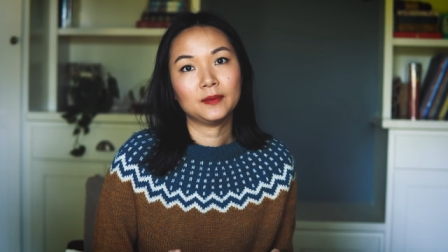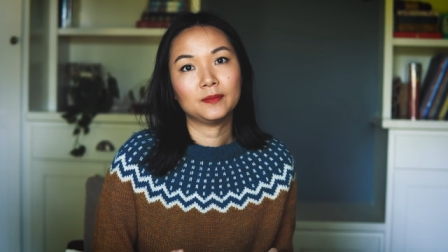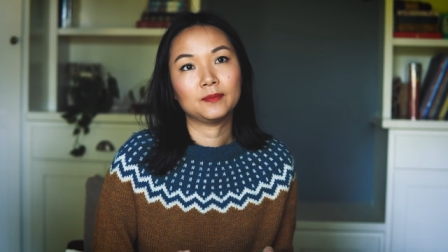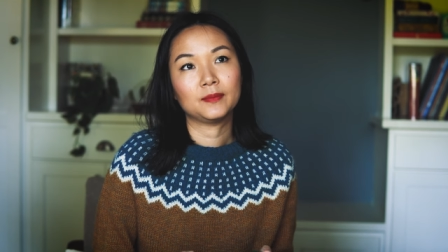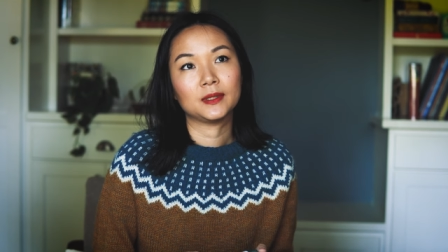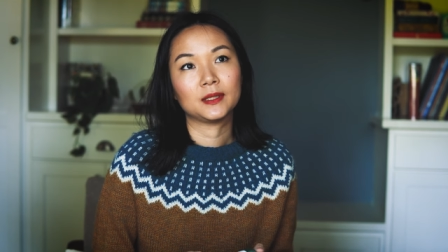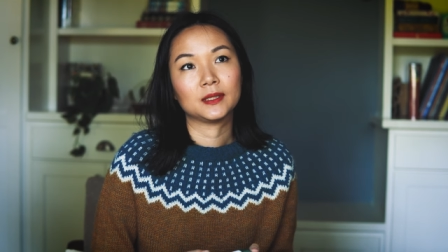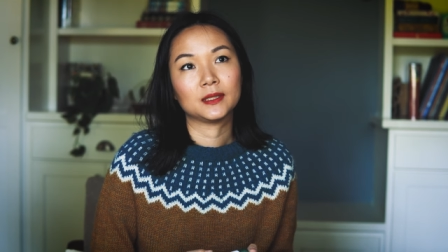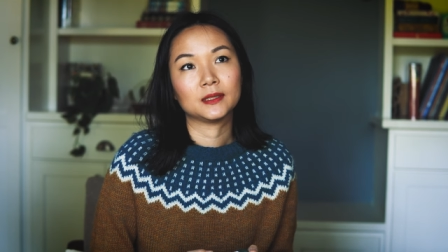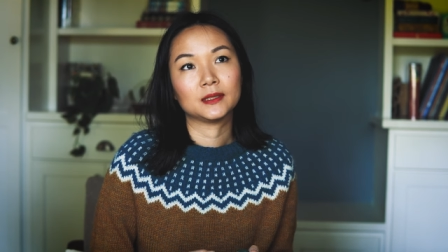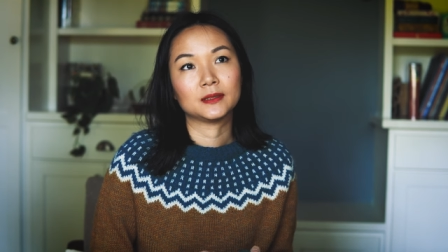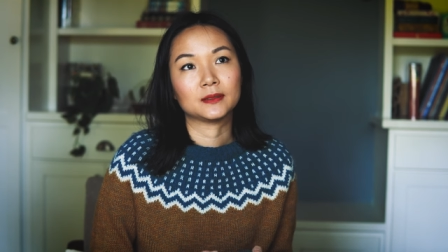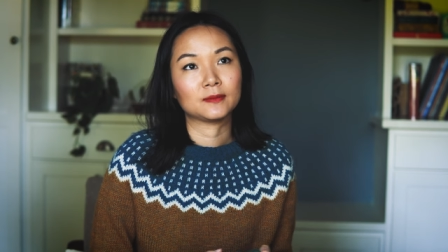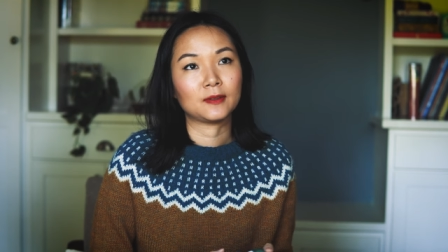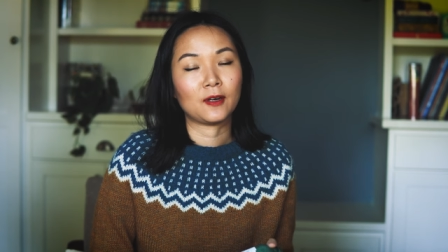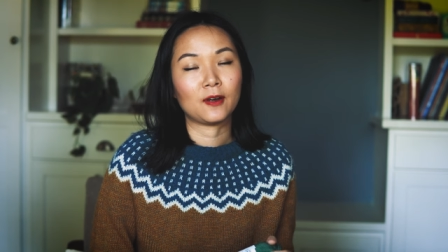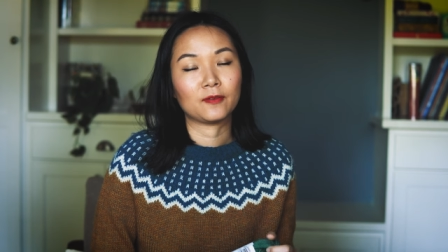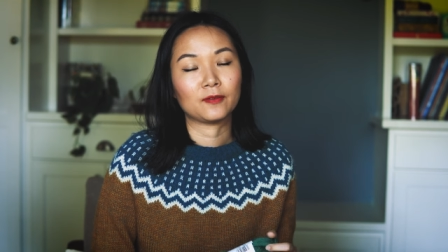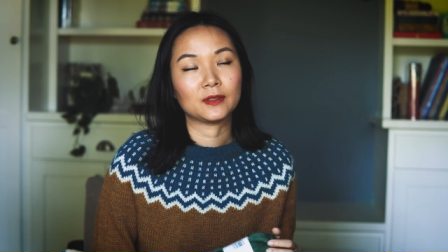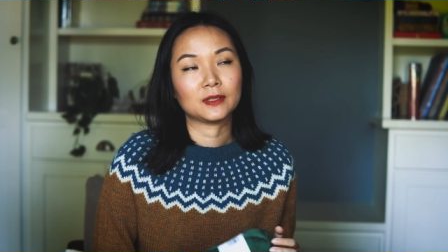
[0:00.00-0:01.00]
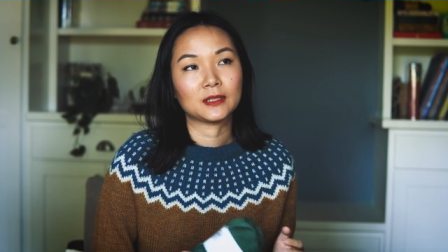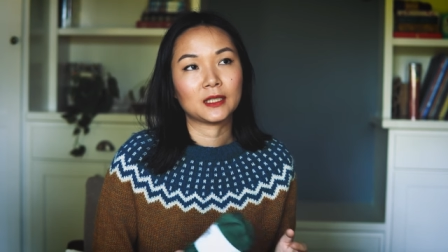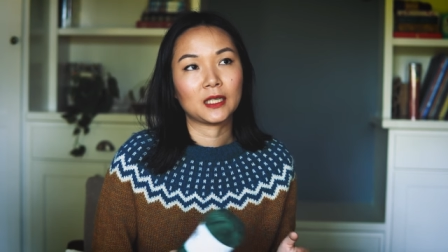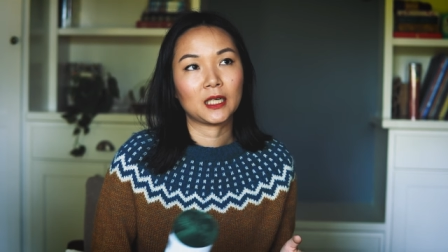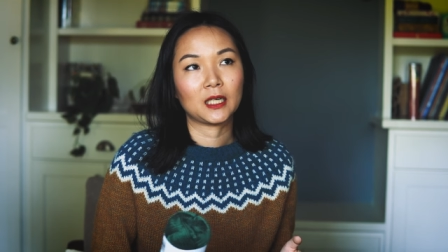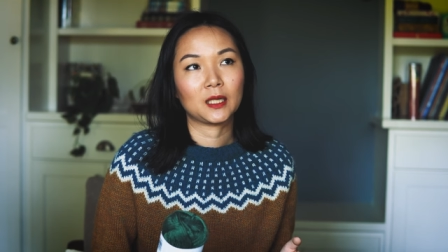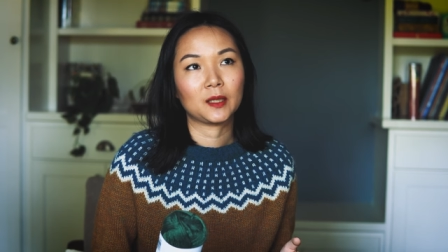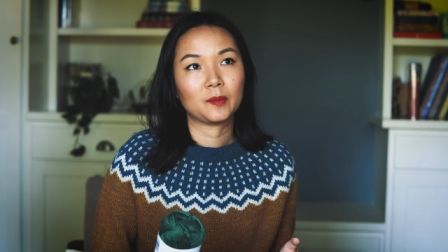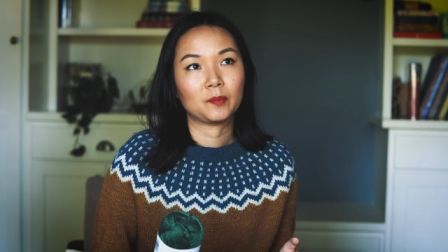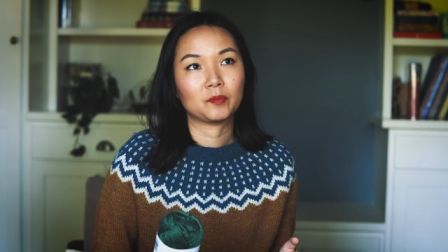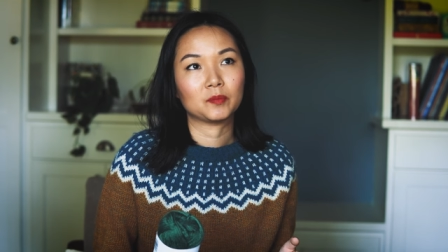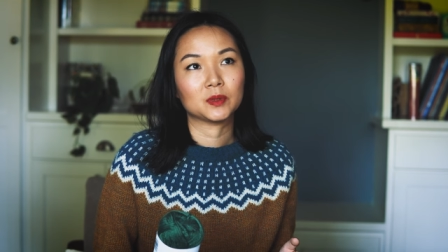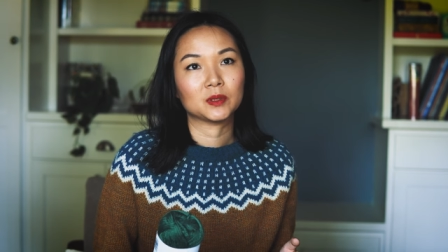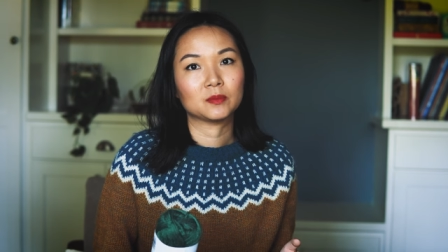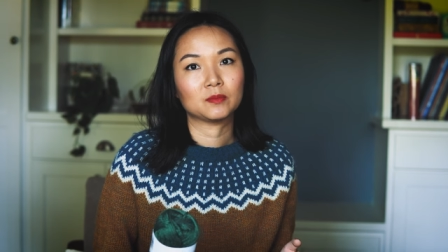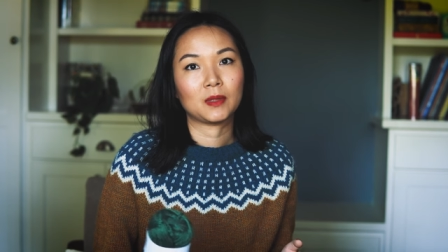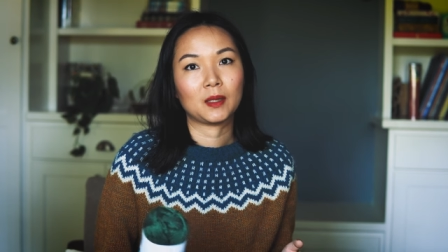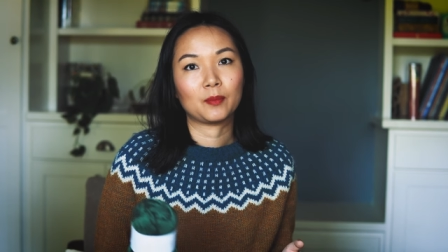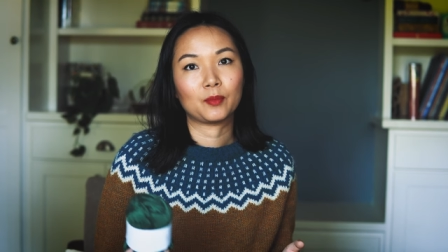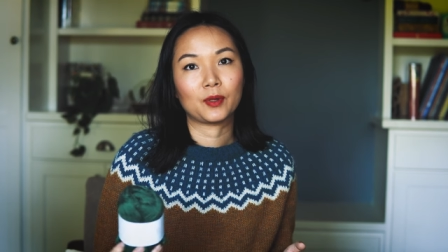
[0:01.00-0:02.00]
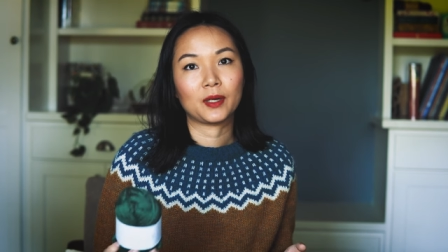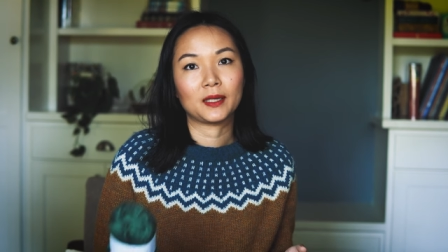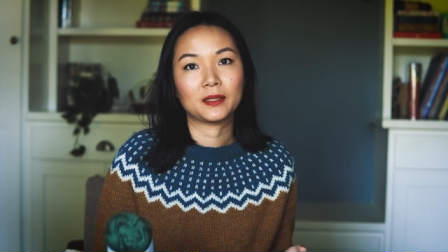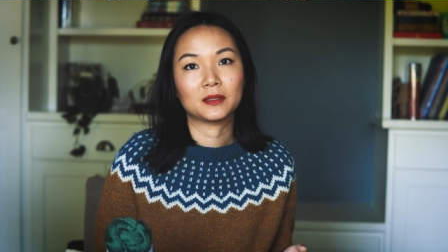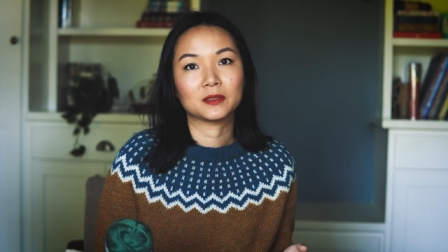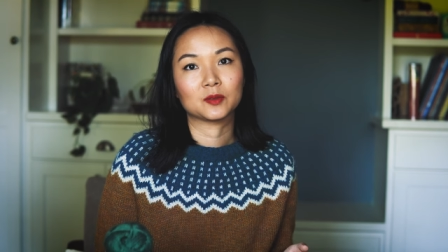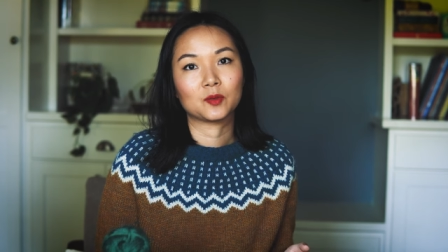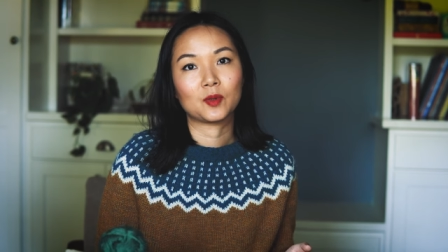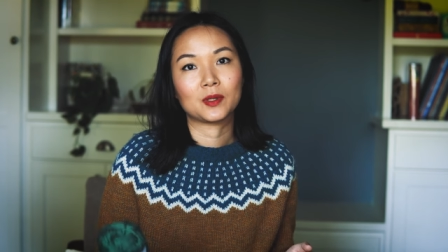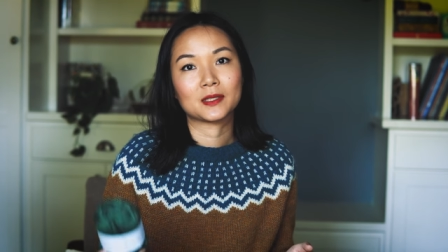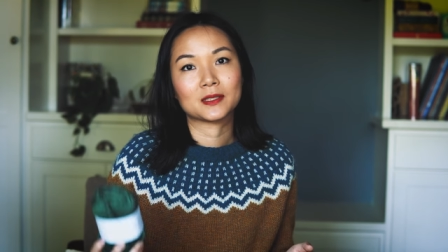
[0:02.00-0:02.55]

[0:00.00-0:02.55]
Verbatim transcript: because oftentimes my brain doesn't want